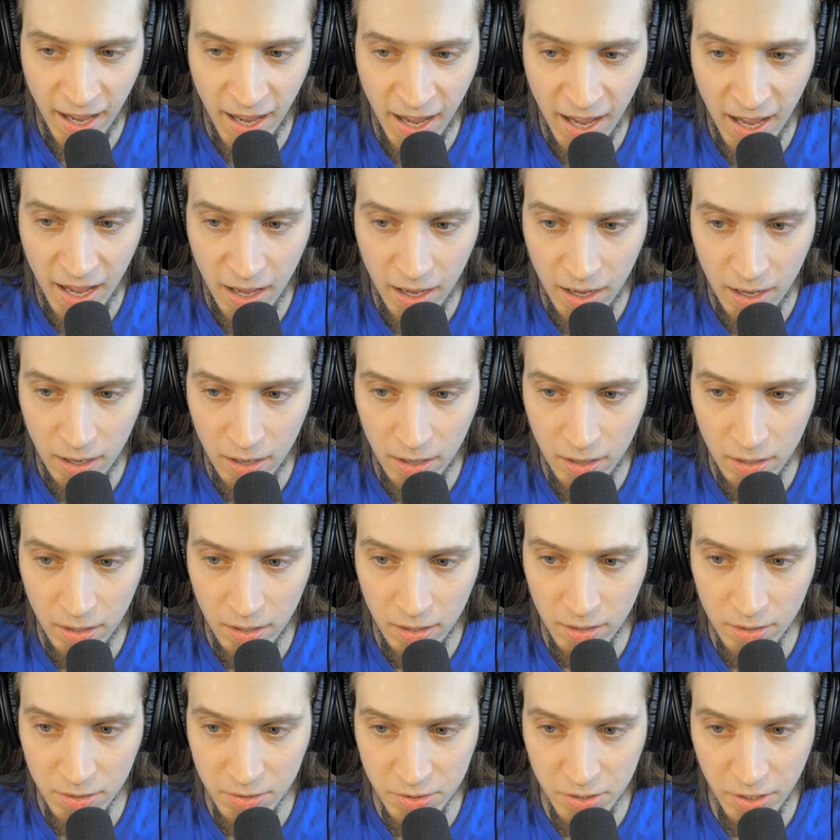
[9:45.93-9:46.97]
So
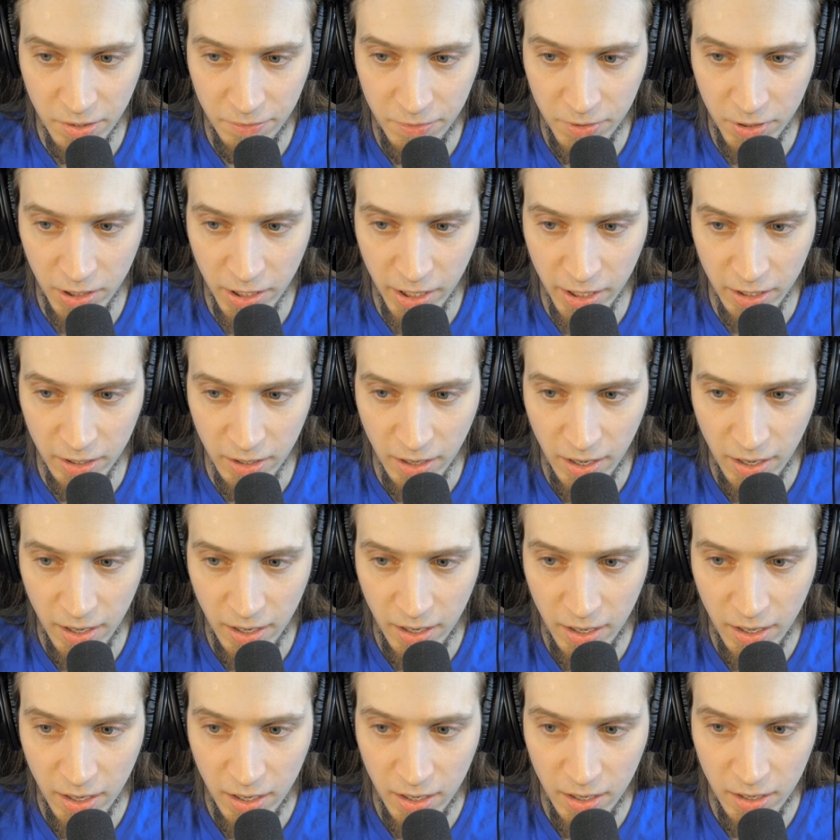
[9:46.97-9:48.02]
I feel like
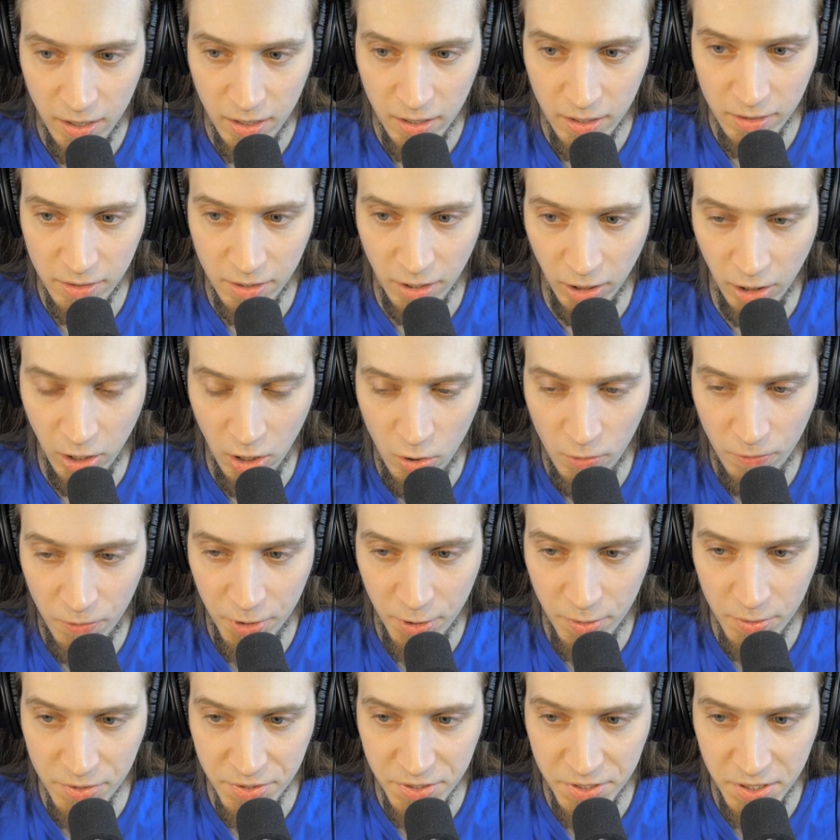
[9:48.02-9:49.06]
the low
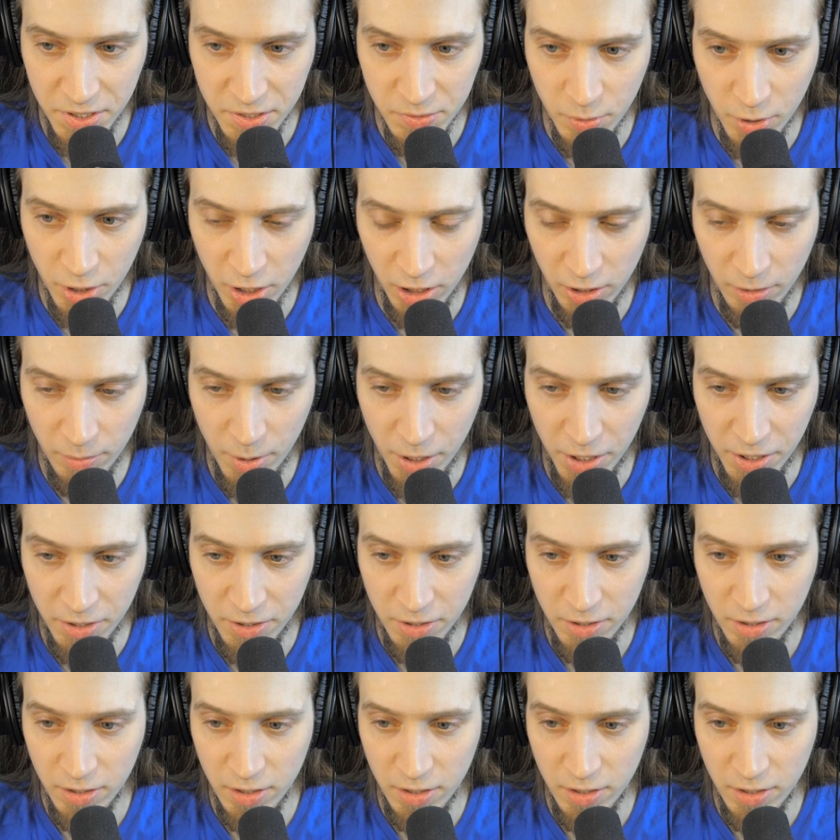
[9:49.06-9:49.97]
frequencies were a little bit